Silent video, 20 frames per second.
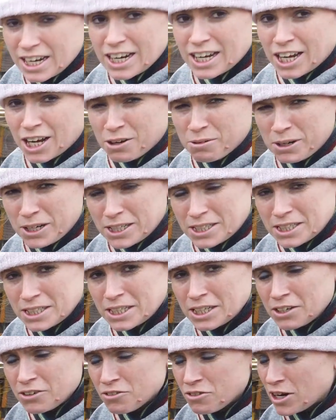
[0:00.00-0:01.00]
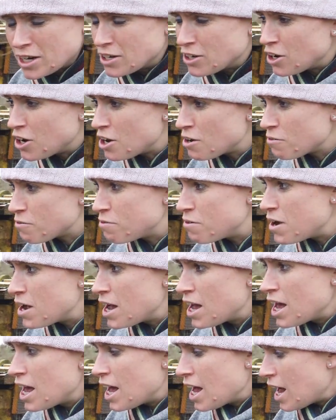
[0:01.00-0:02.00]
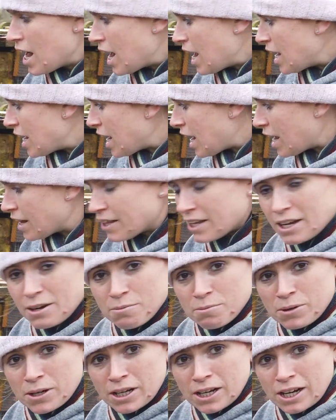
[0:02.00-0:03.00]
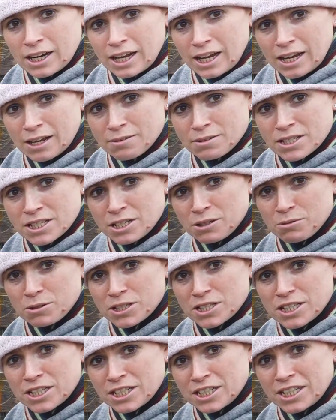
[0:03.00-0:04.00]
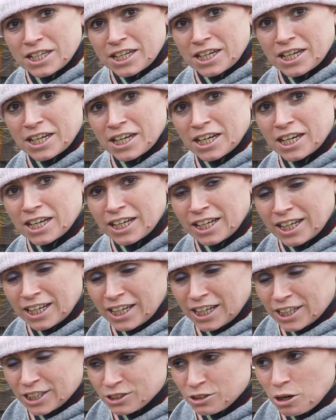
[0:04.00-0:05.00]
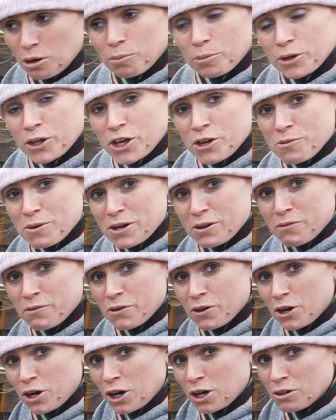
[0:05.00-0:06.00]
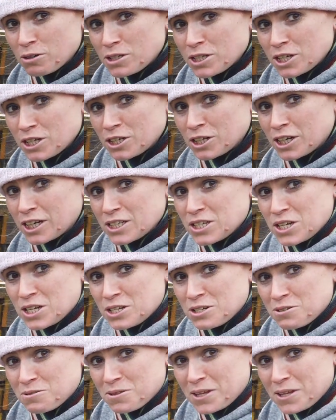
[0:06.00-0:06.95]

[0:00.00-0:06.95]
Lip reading: liquid runoff, and then we'll see what's in here. So I'll bring you in for a closer look as I do